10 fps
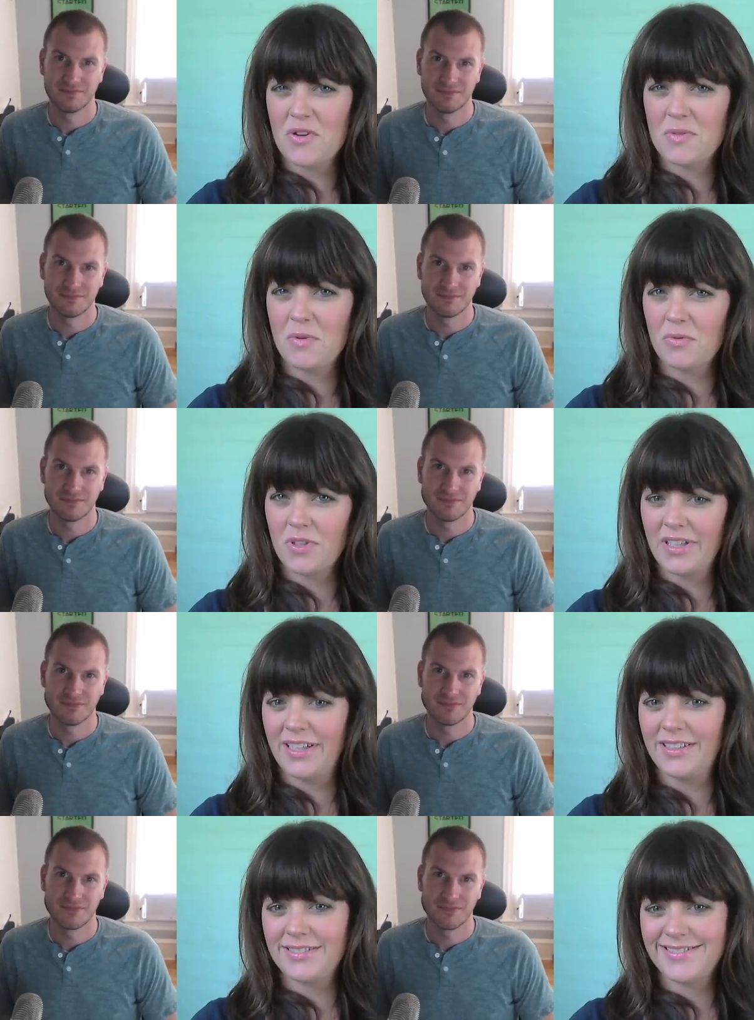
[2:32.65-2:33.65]
Speaker 1: has been
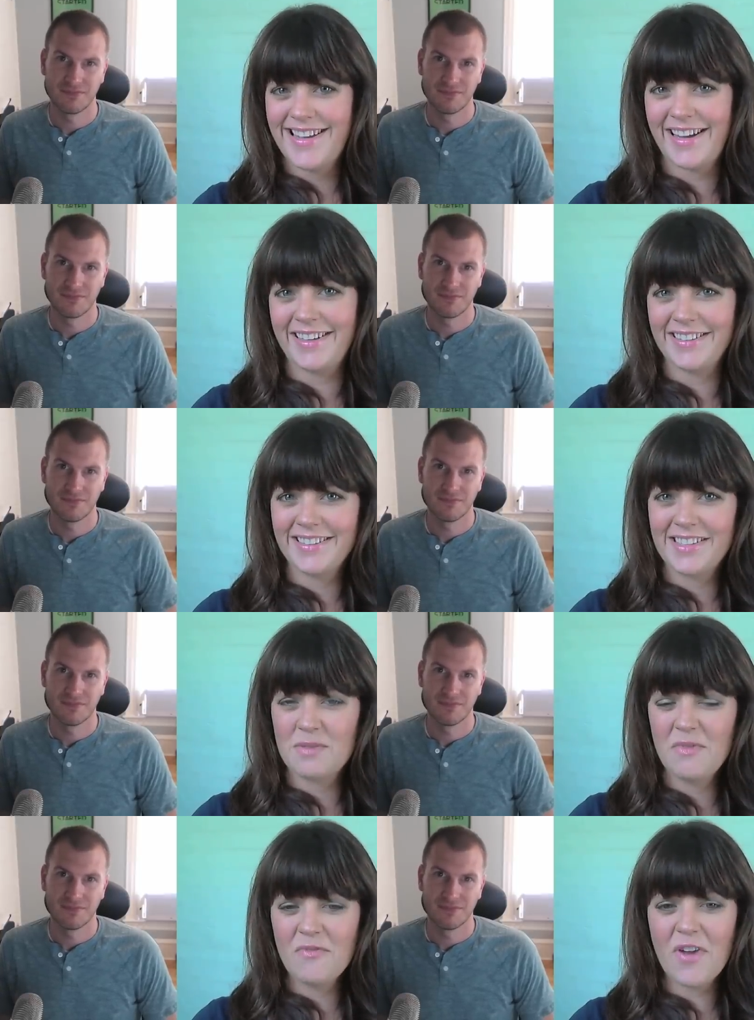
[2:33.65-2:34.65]
really uh, it's
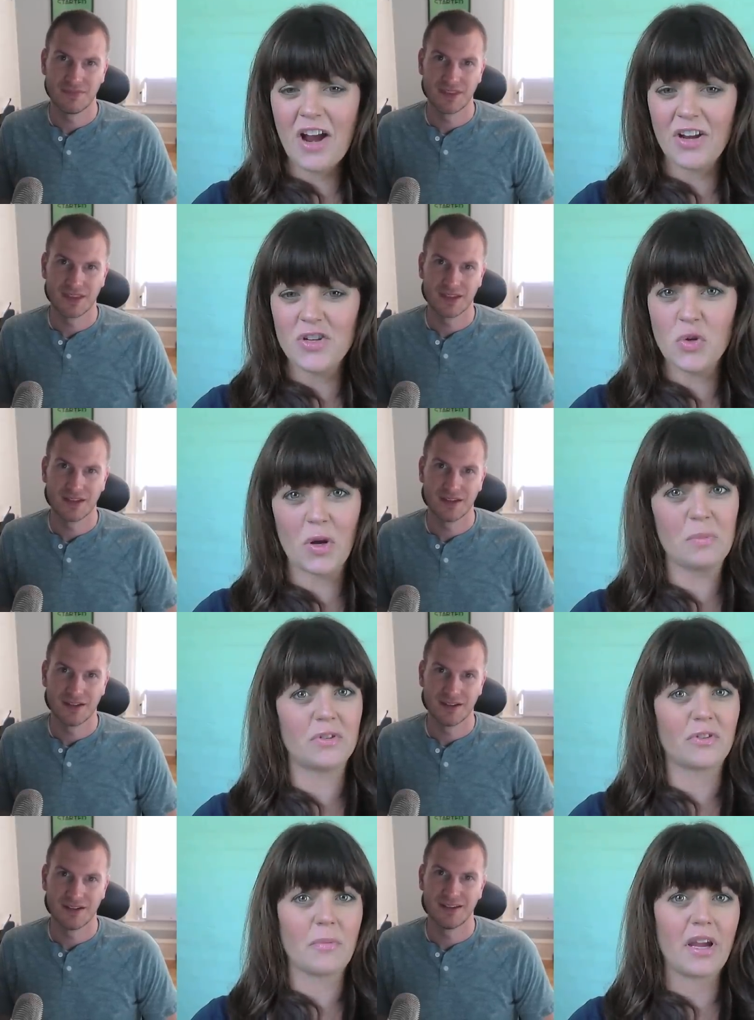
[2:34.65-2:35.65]
been very enjoyable
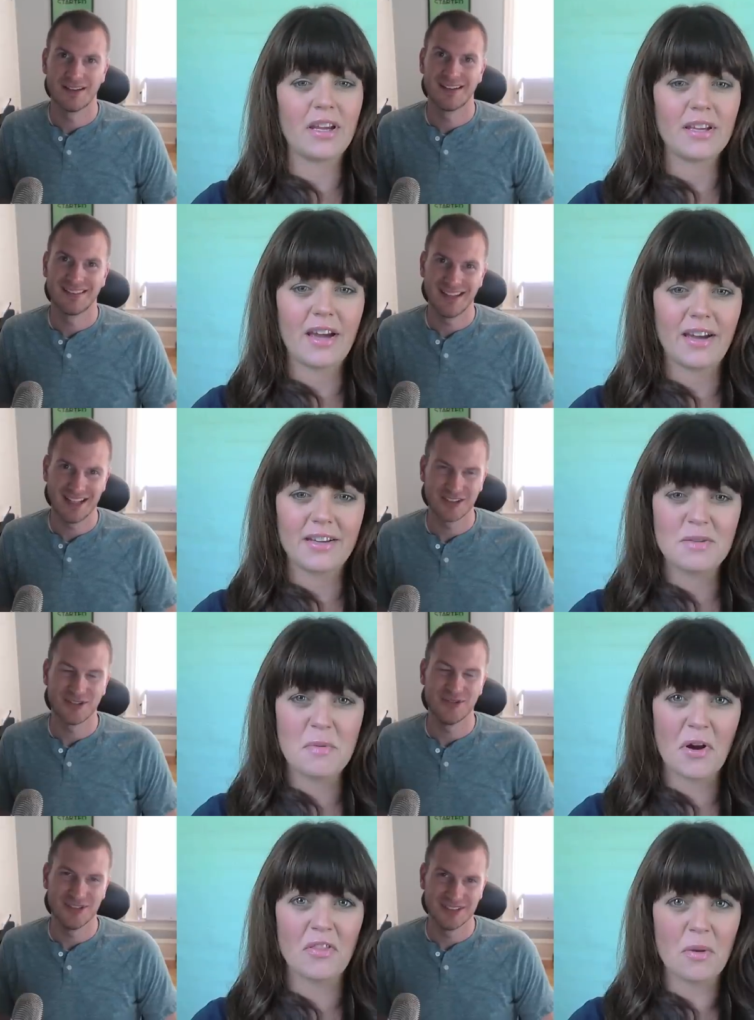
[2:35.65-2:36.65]
for me uh, to cool. be
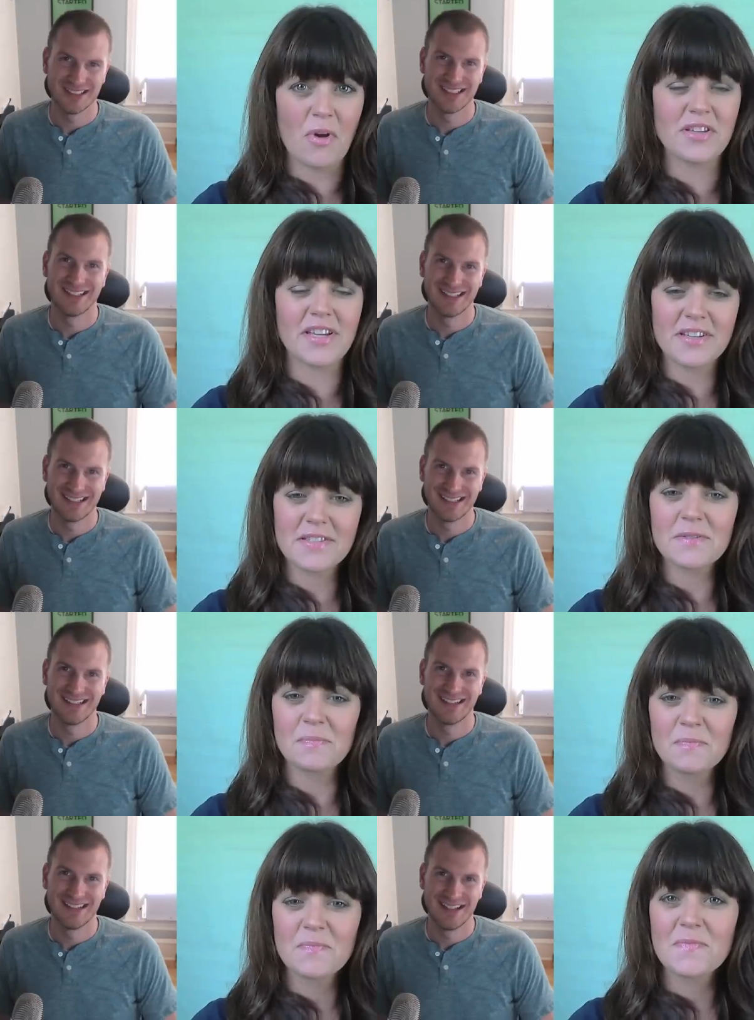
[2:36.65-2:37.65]
part of that process
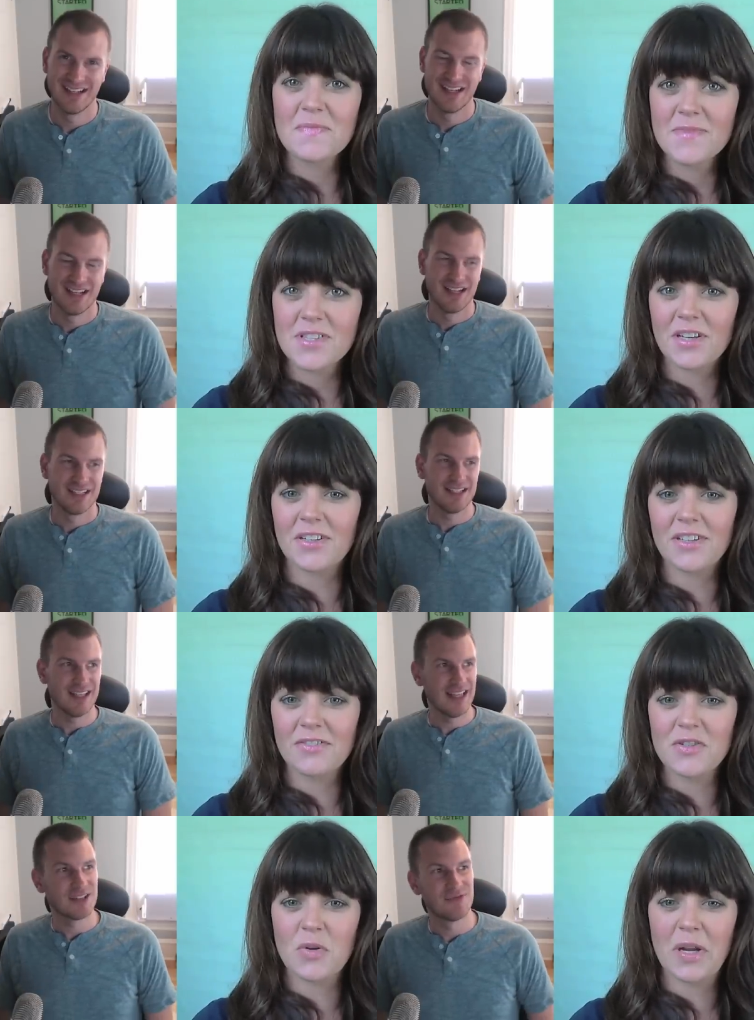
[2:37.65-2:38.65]
so yeah,
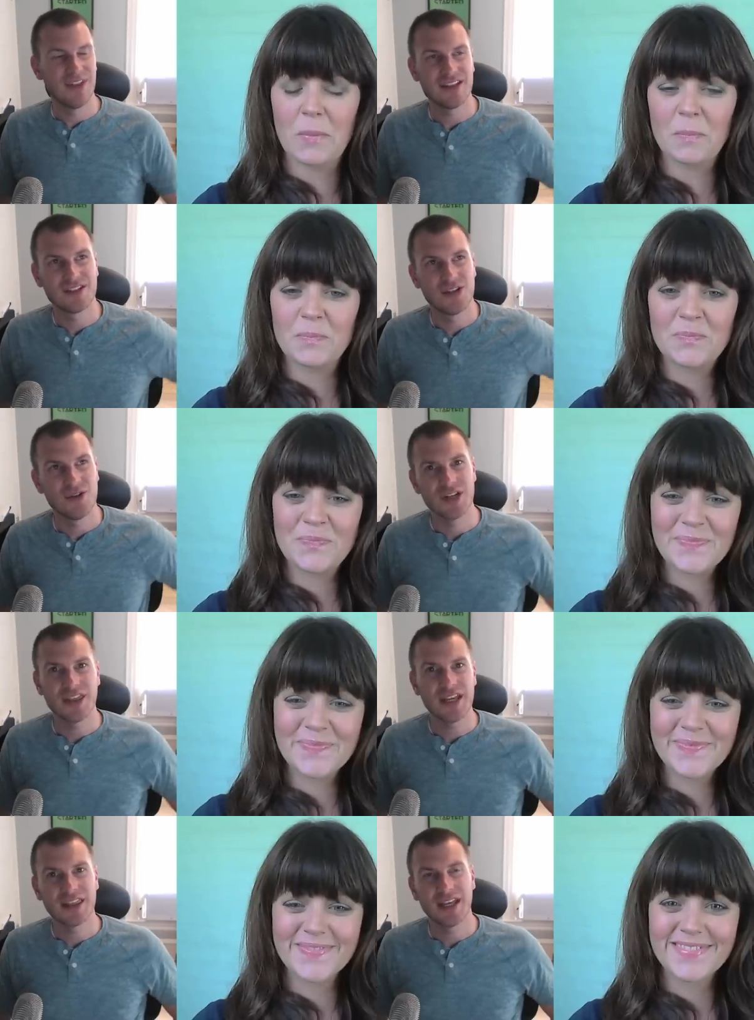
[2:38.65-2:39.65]
that's
Speaker 2: that's huge i
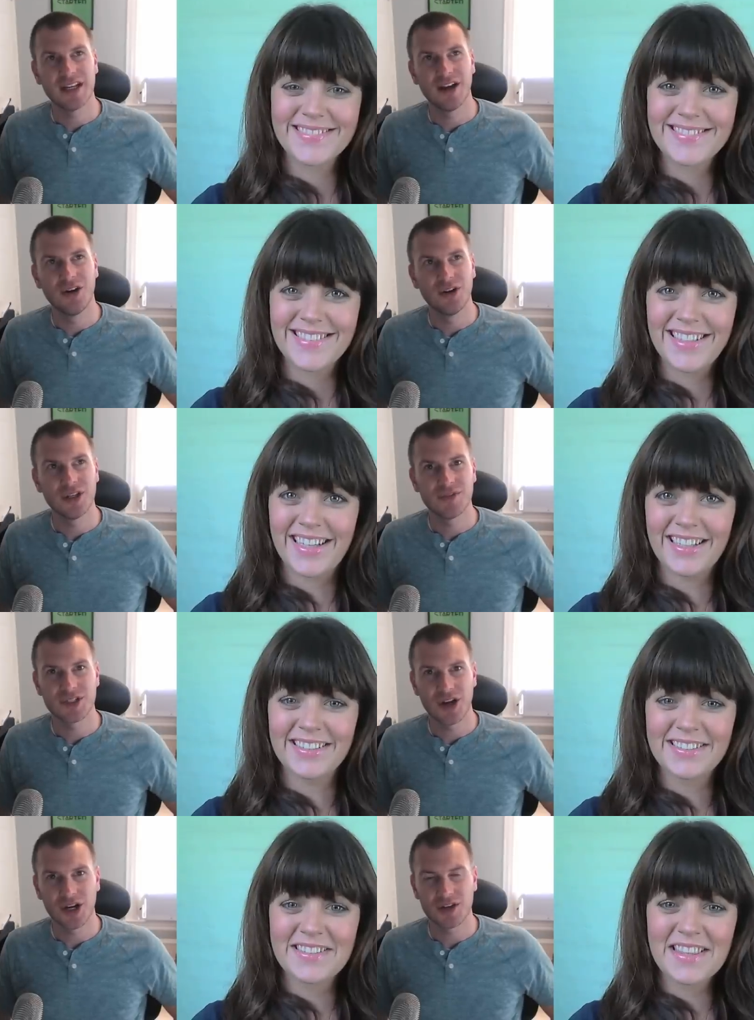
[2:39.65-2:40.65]
think that early yeah.
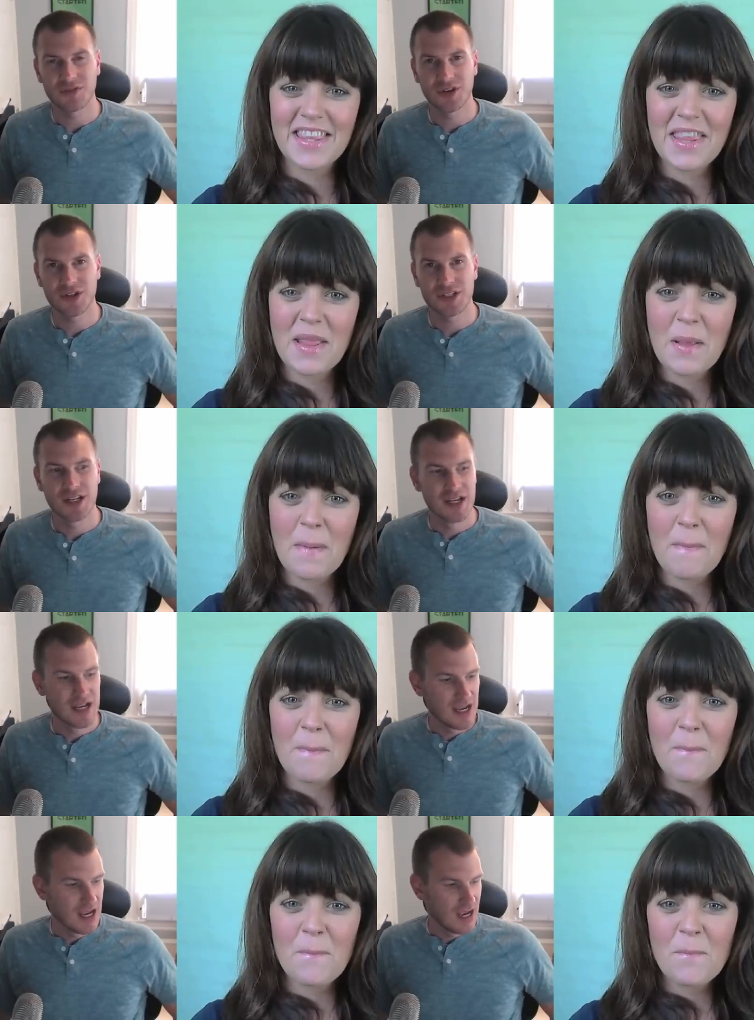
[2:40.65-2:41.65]
photographers
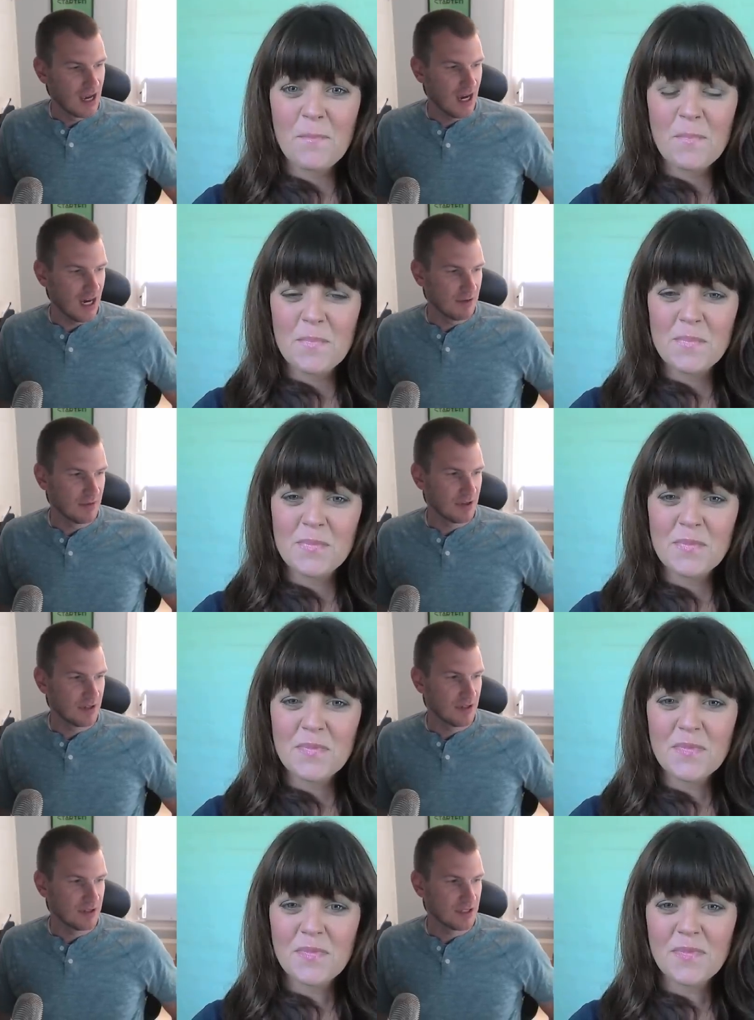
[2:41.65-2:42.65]
um,
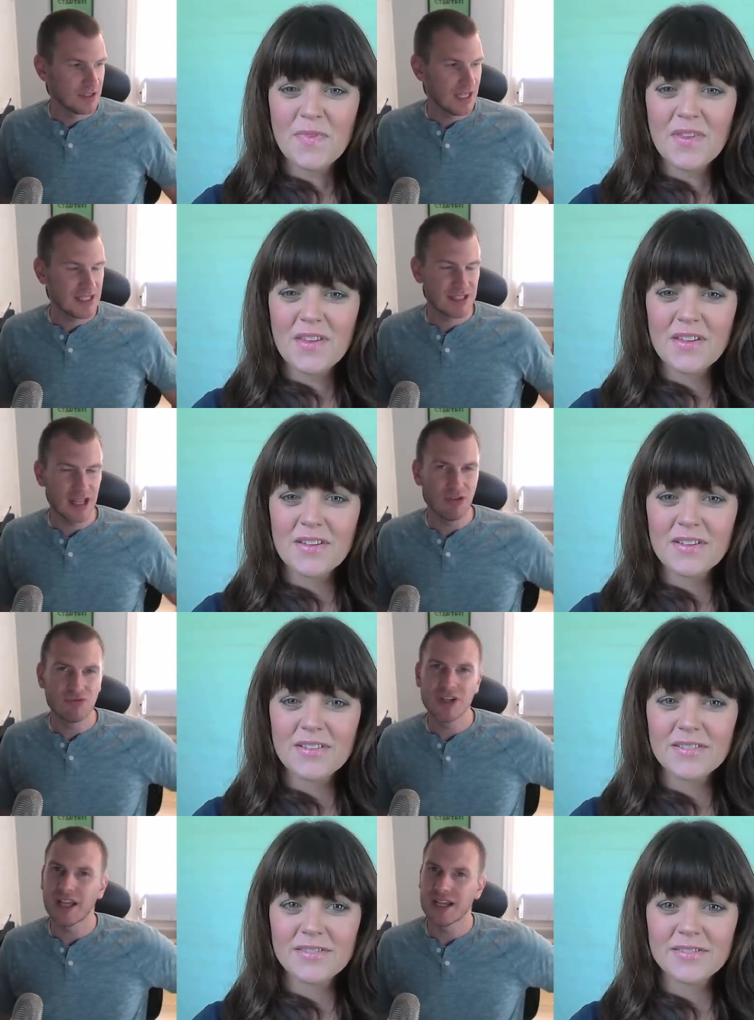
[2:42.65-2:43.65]
they, they don't
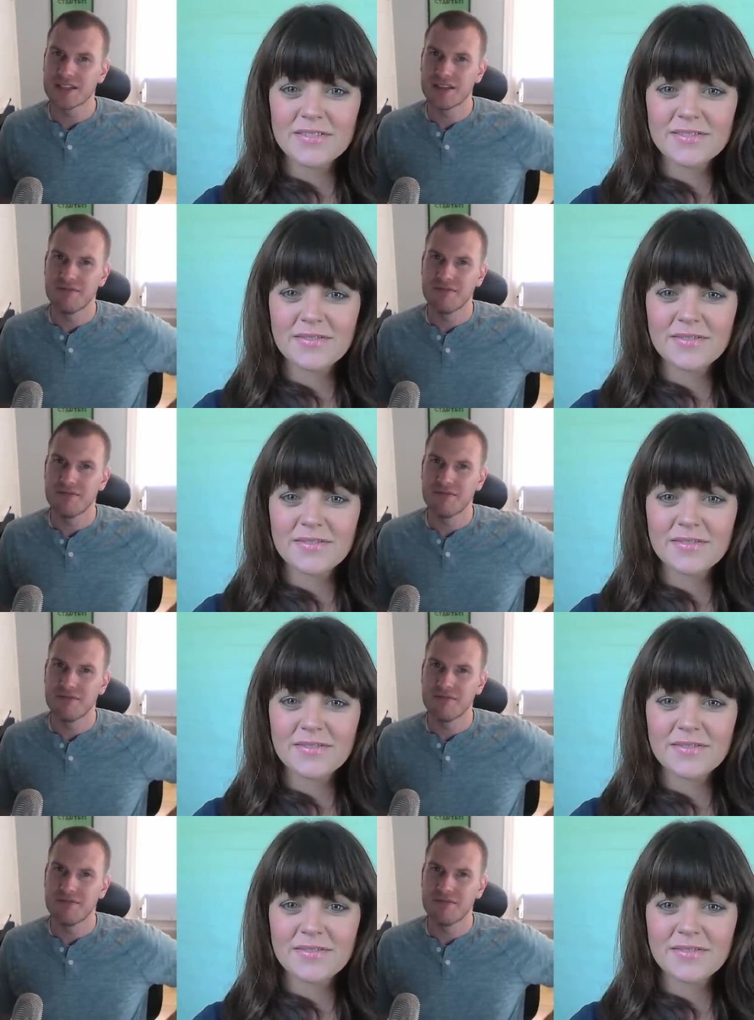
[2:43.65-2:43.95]
realize the